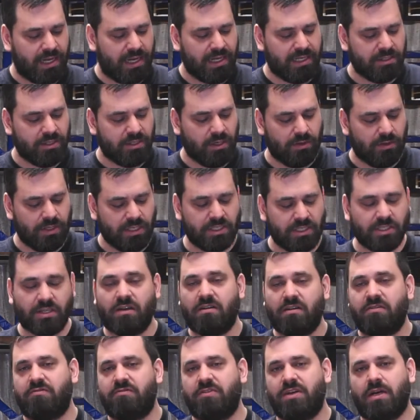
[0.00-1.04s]
And so this is
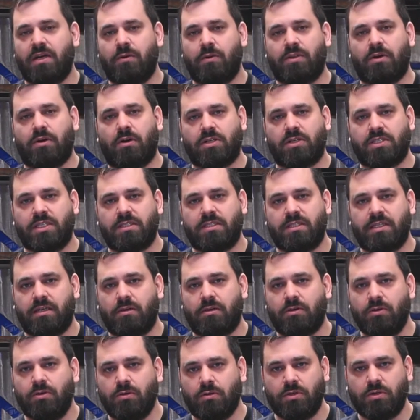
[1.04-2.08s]
gonna fit with our existing
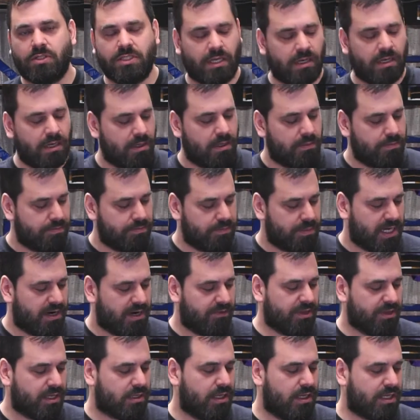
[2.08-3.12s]
intercooler setup.
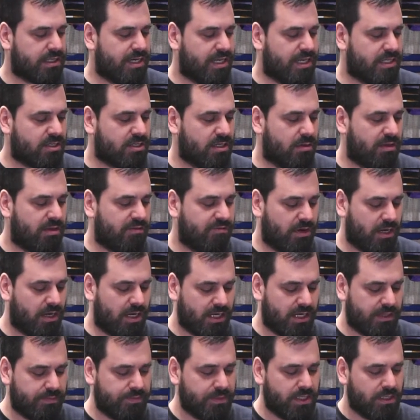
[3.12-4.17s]
Everything like that's gonna be
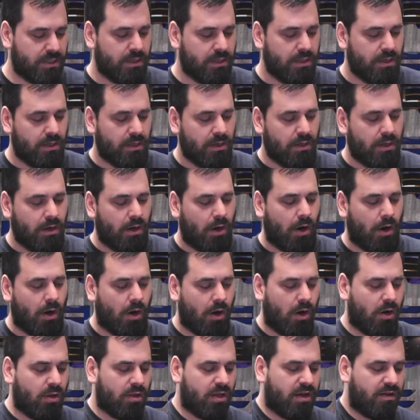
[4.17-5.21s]
fine.
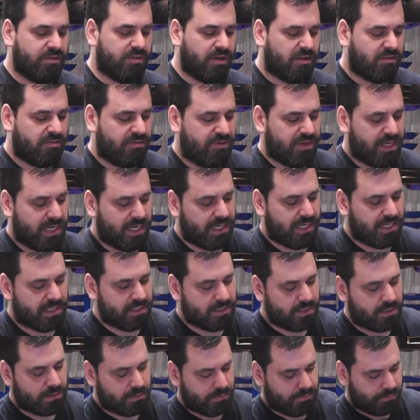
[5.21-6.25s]
All of your
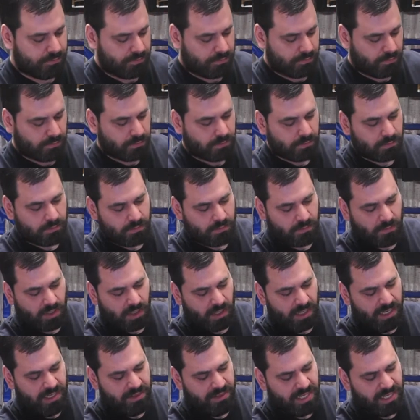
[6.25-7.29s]
fittings
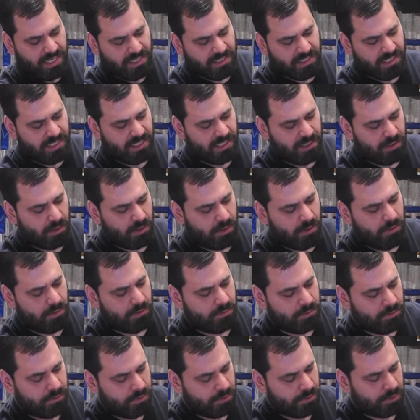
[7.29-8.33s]
and things here,
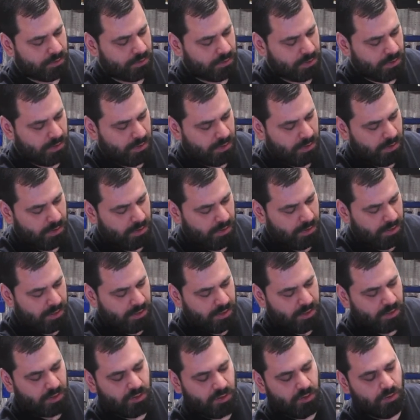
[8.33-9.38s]

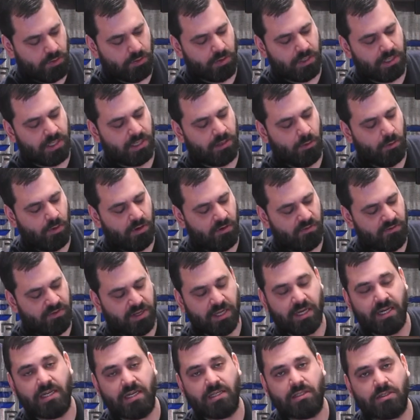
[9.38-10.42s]
your coolant and oil
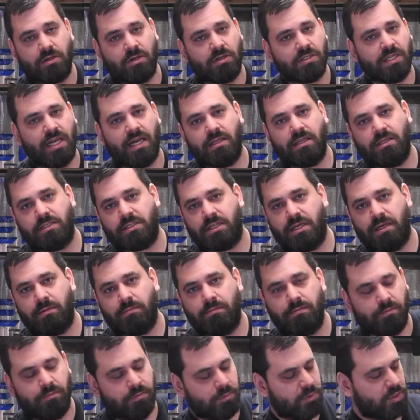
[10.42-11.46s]
fittings are exactly the same.
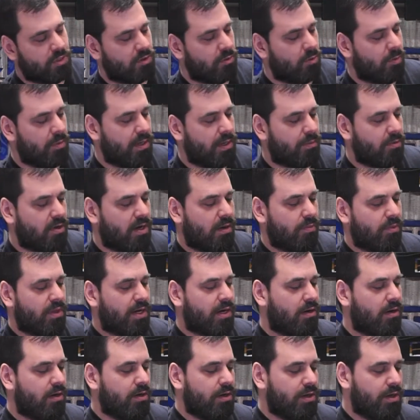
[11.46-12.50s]
So there won't be a problem
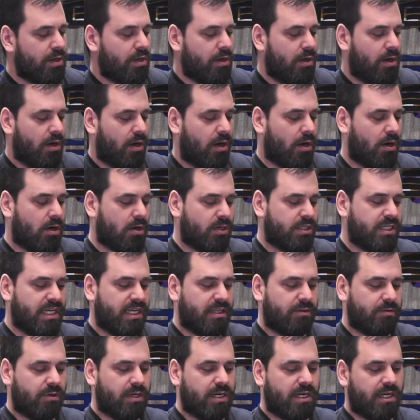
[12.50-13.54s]
there. Our
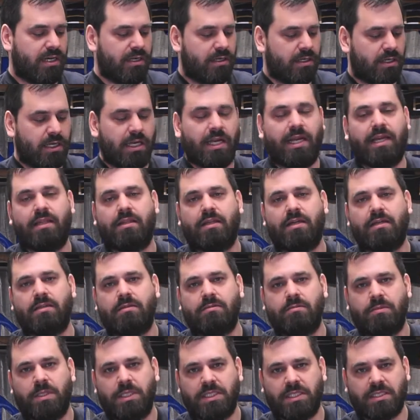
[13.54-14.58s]
T3 inlet
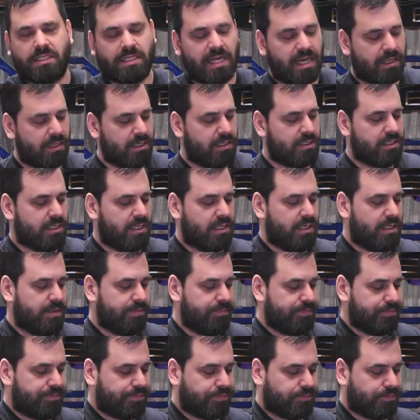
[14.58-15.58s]
is exactly the same.